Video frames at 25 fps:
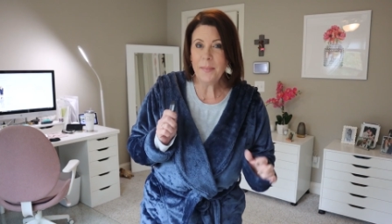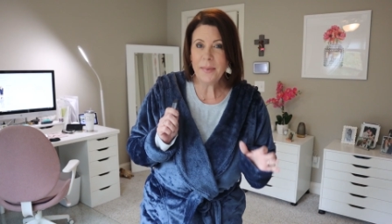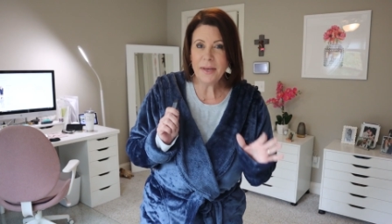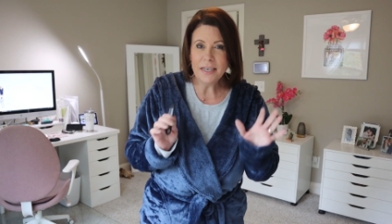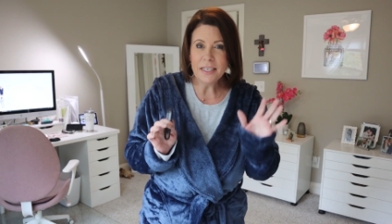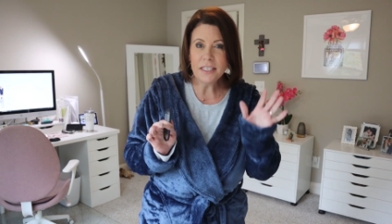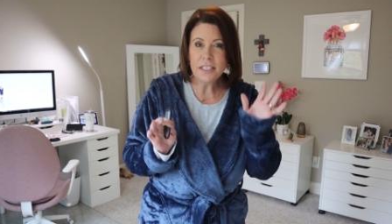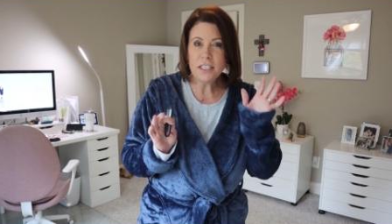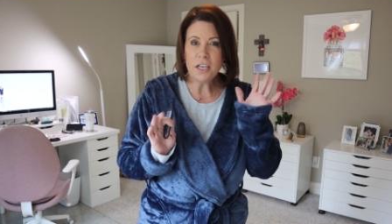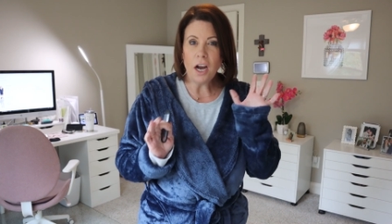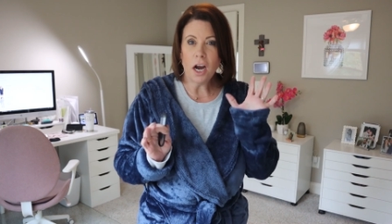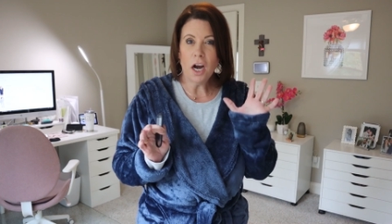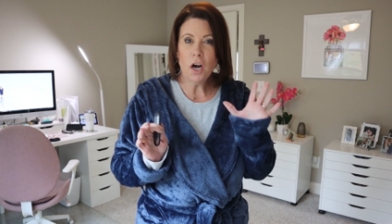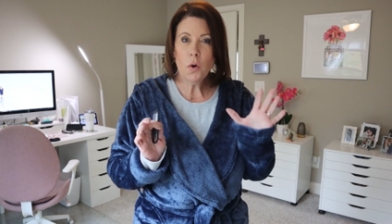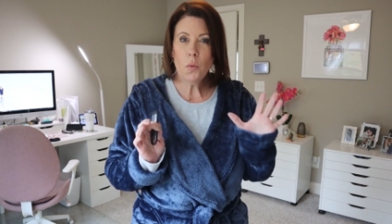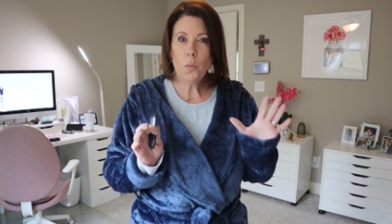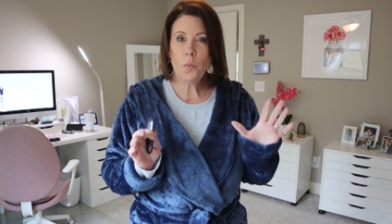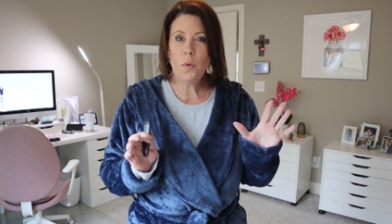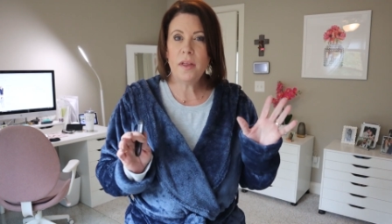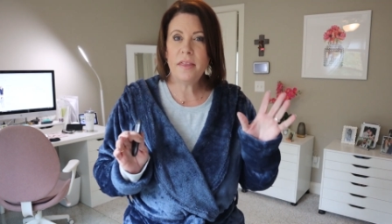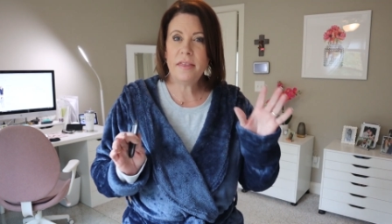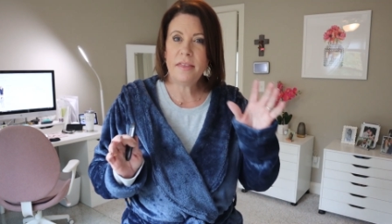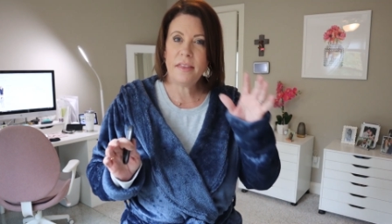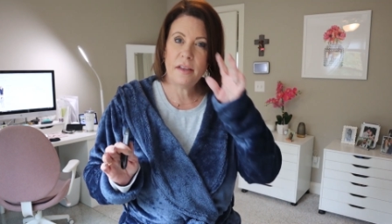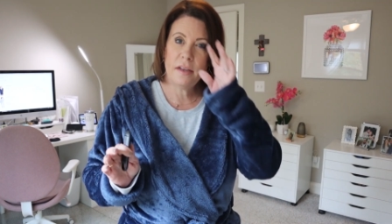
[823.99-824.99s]
I'm gonna
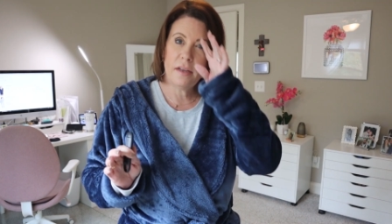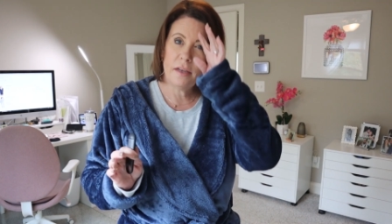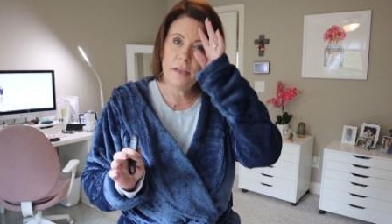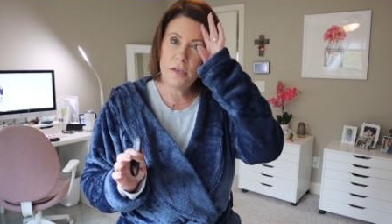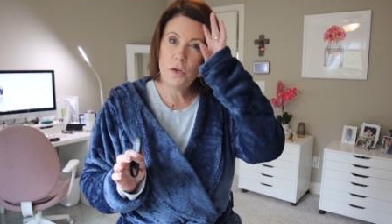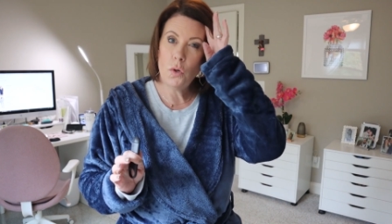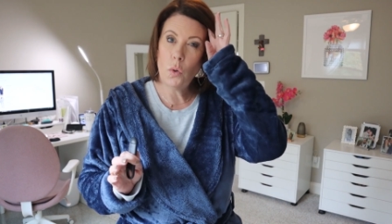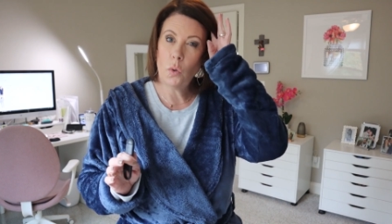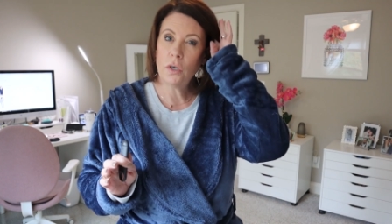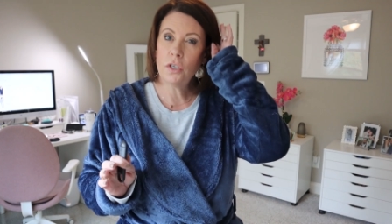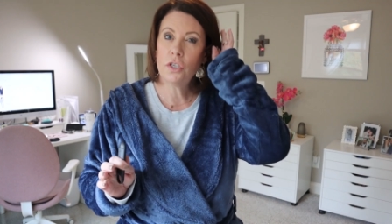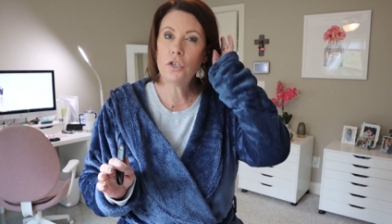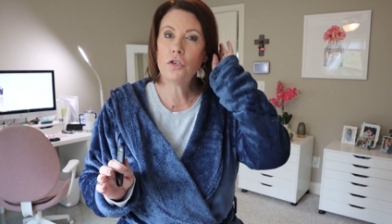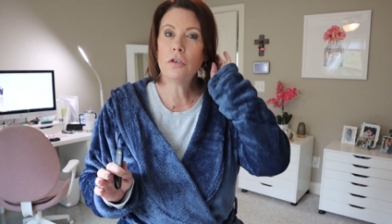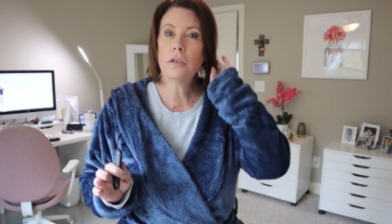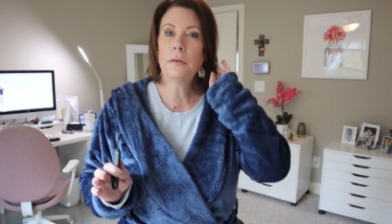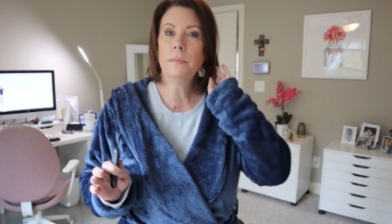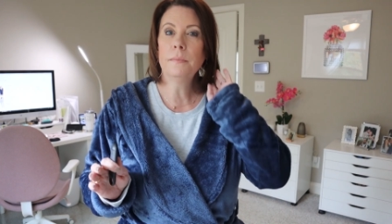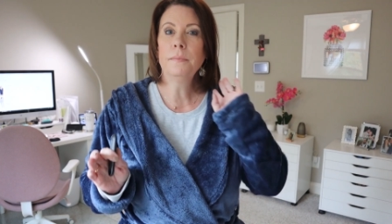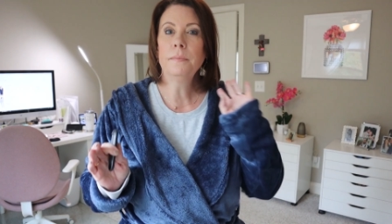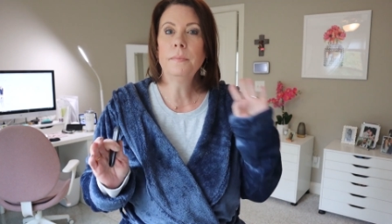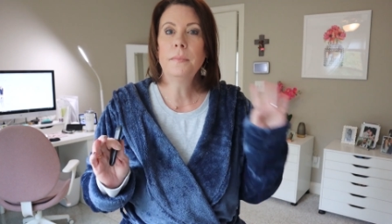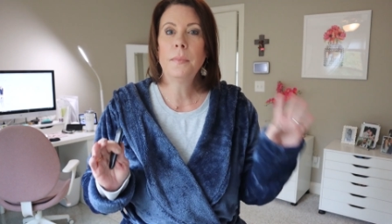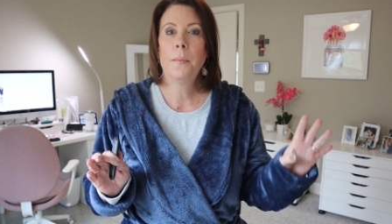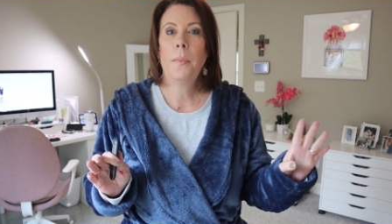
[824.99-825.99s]
start with the
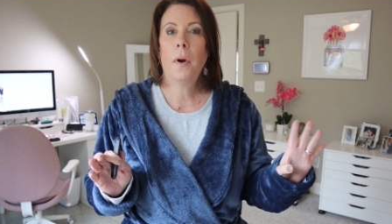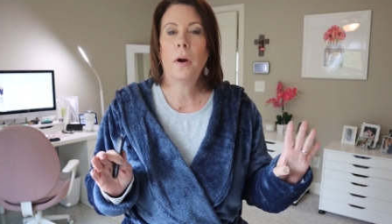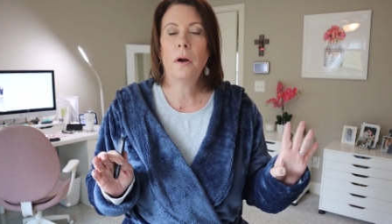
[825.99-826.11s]
Nordstrom